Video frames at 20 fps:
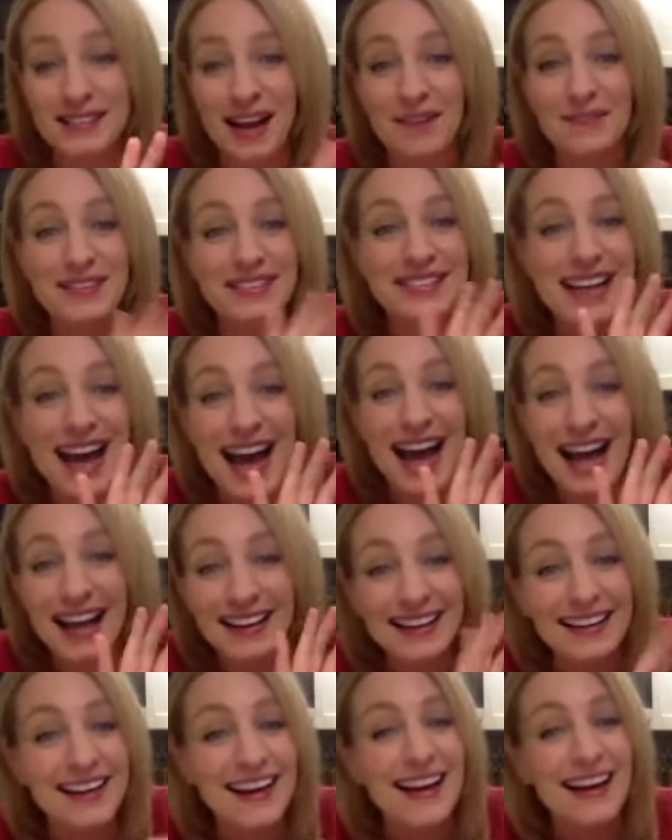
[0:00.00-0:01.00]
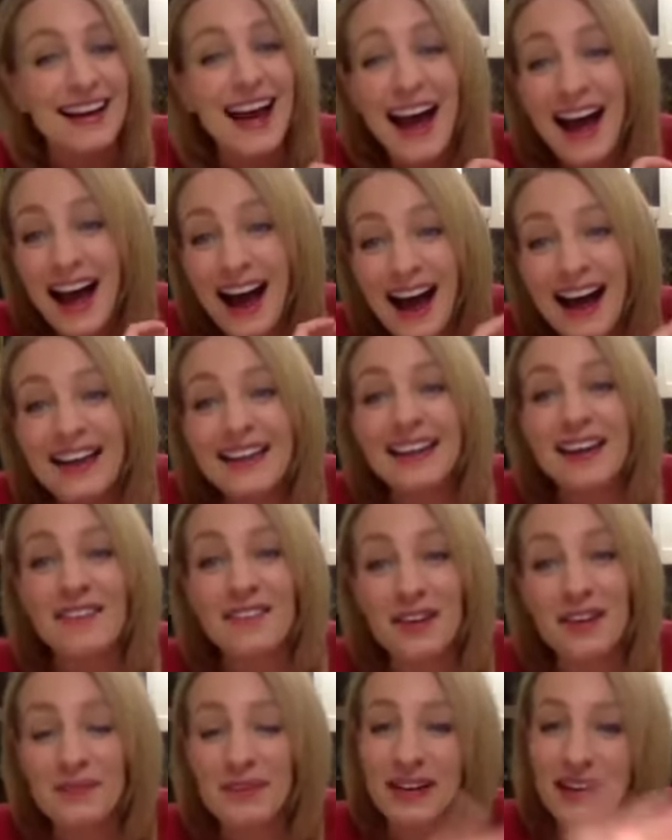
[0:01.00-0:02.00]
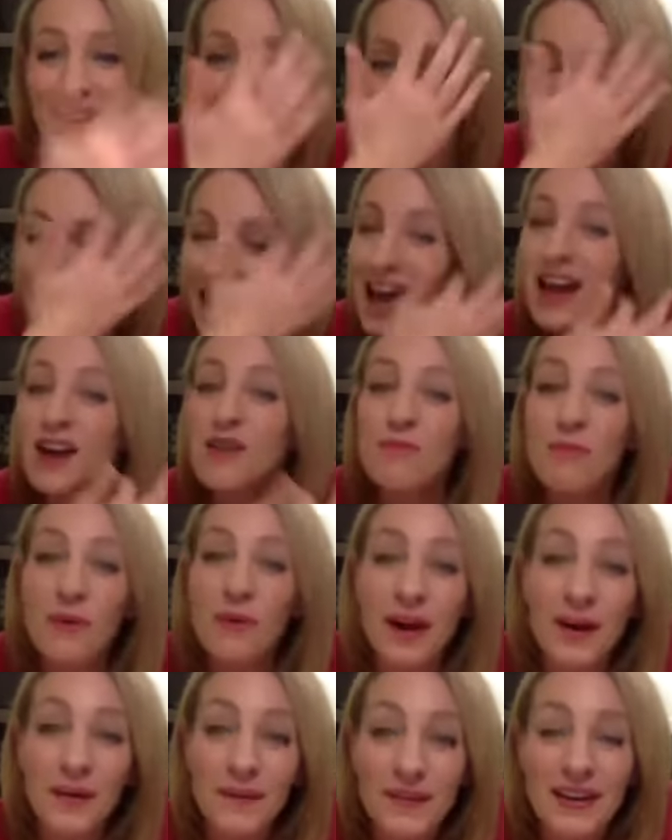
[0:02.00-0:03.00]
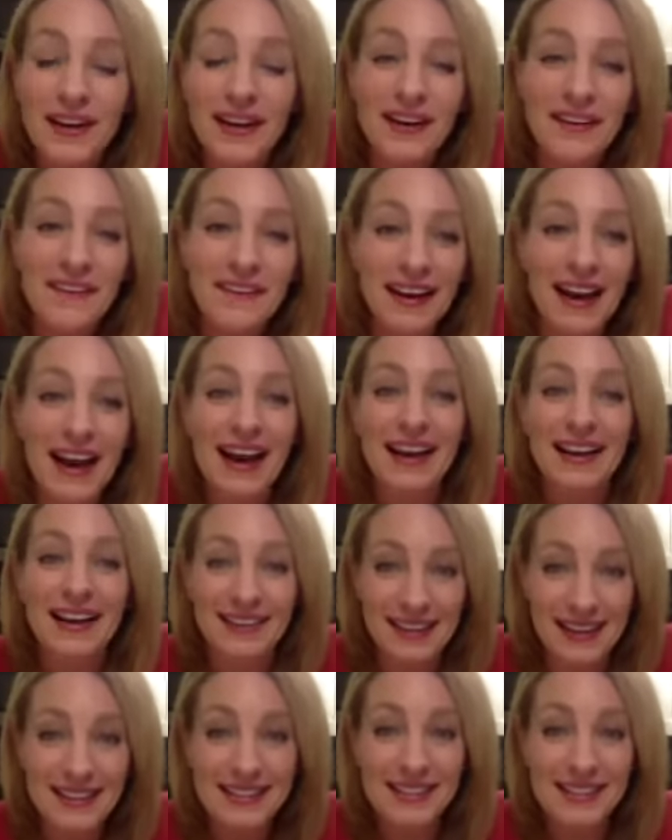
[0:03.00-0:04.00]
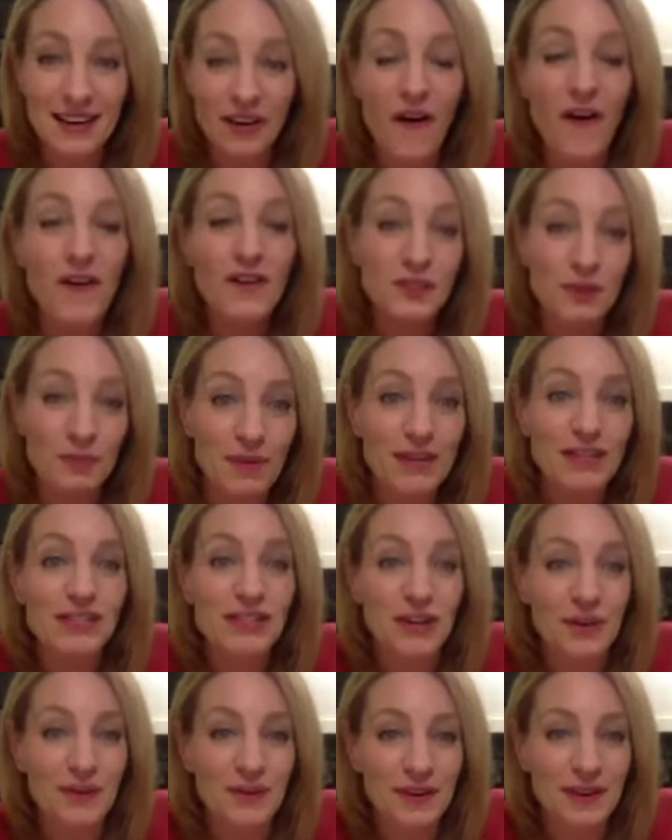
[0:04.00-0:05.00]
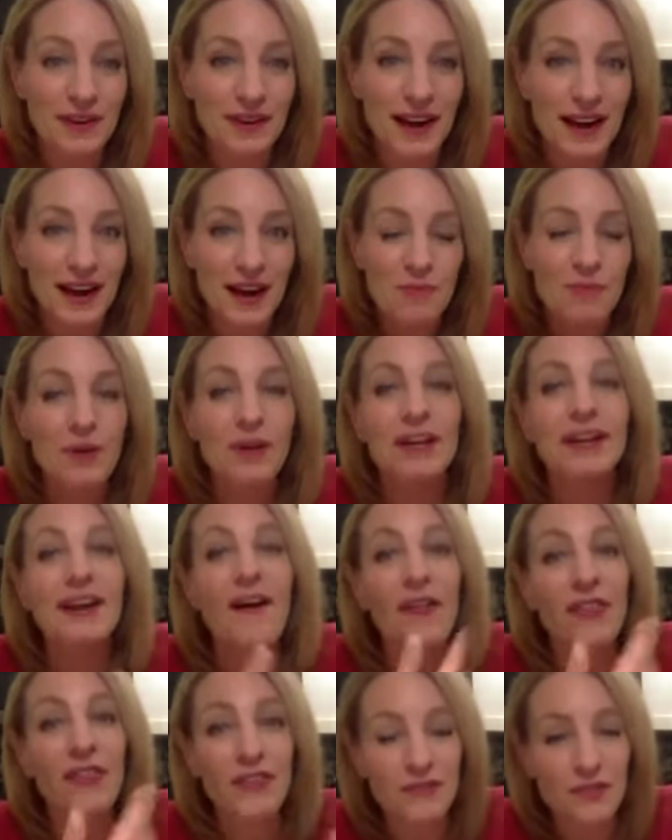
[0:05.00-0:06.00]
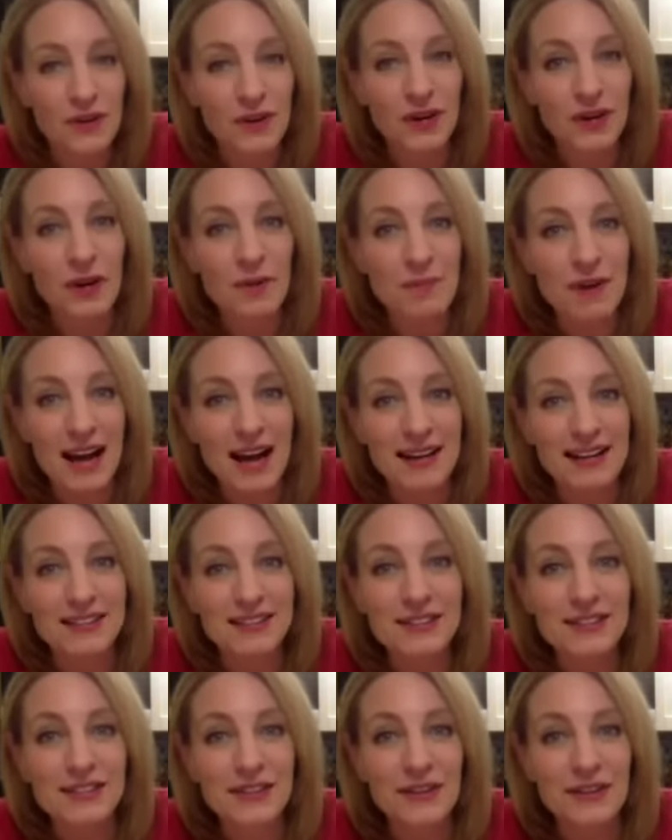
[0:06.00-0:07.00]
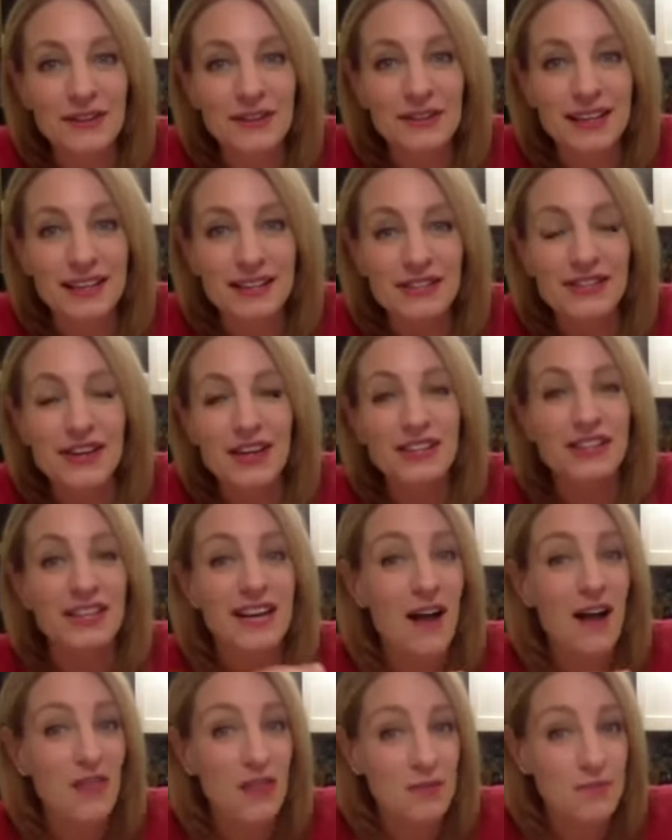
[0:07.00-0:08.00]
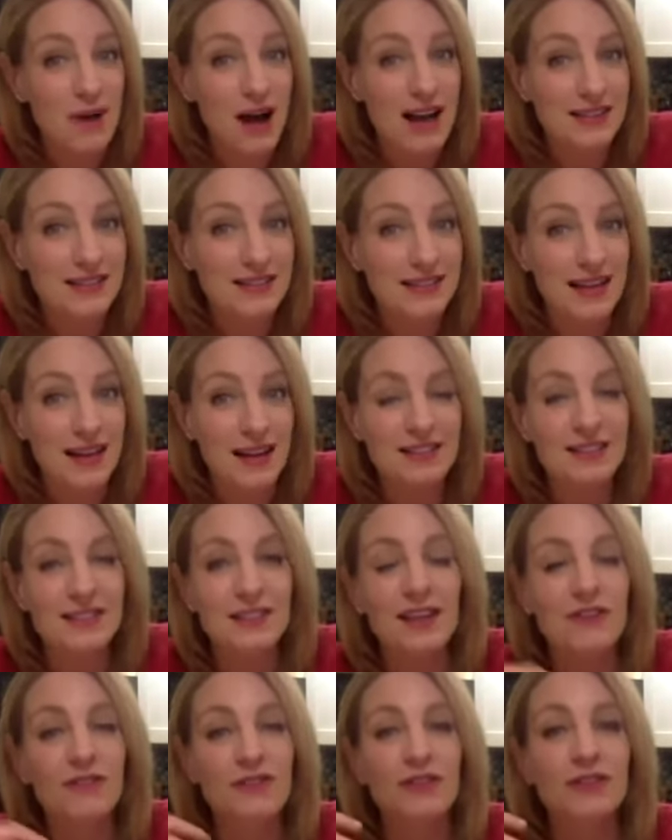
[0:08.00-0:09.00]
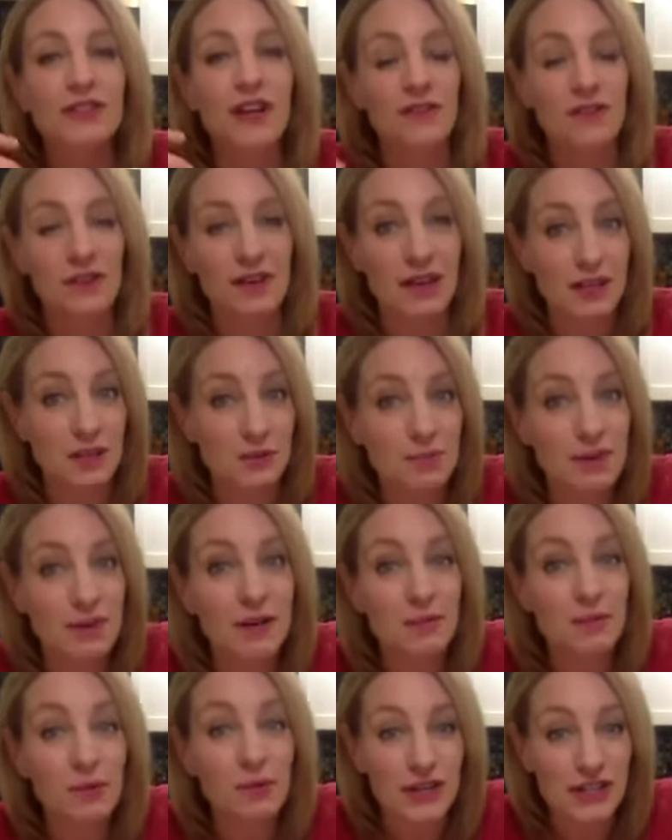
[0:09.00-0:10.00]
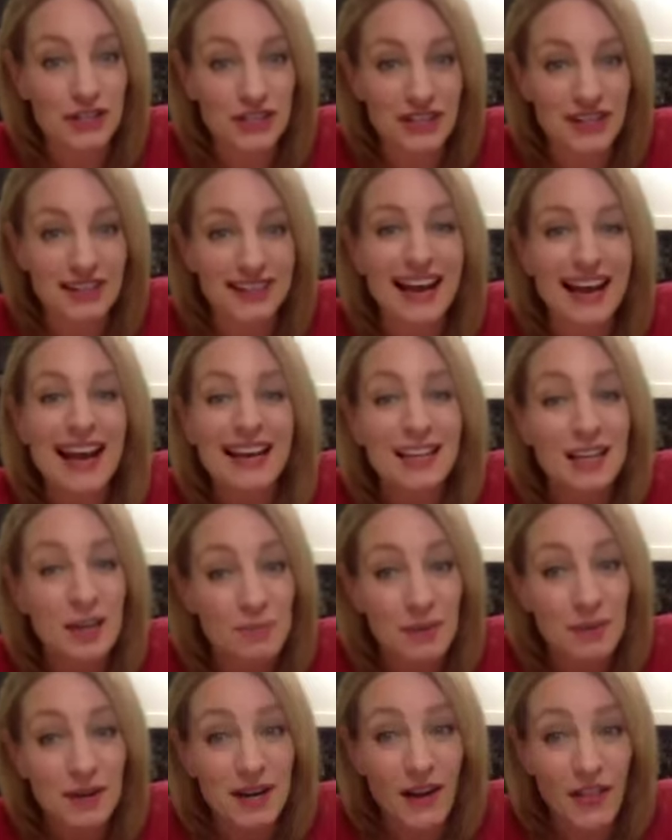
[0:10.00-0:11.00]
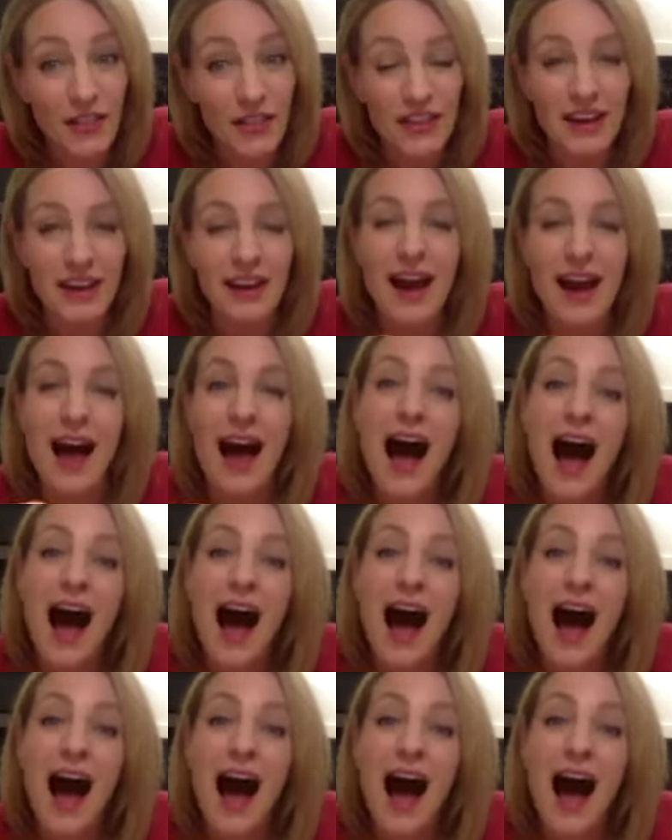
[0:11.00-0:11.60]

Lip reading: I'm Italian. I love it. But at a point we're okay, let's also make sure we're putting healthy food in our bodies too, stretching out the pasta, and to give yourself a nice big portion, keep it healthy.